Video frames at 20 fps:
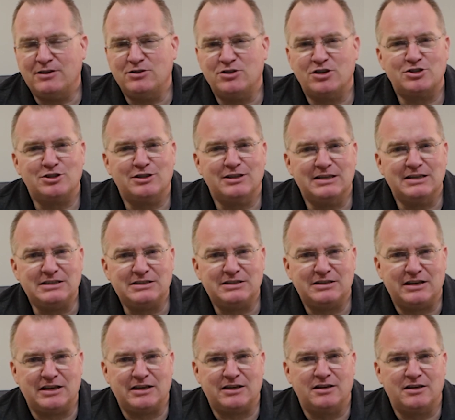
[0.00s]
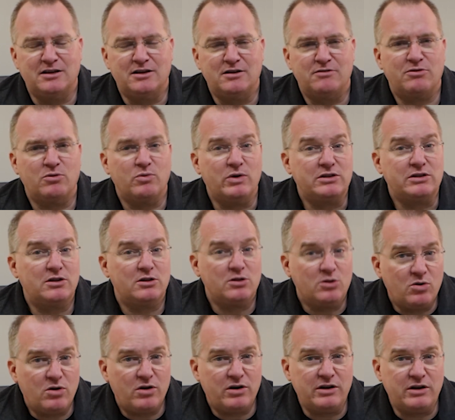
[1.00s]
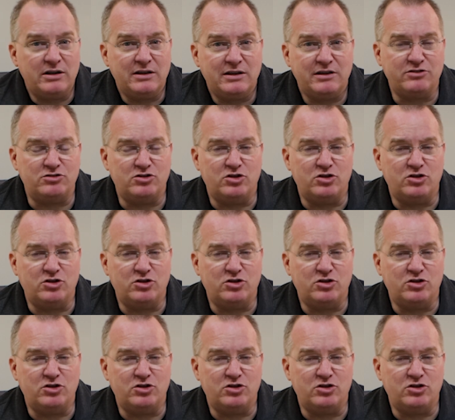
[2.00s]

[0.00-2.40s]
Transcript: and just listening for what the Lord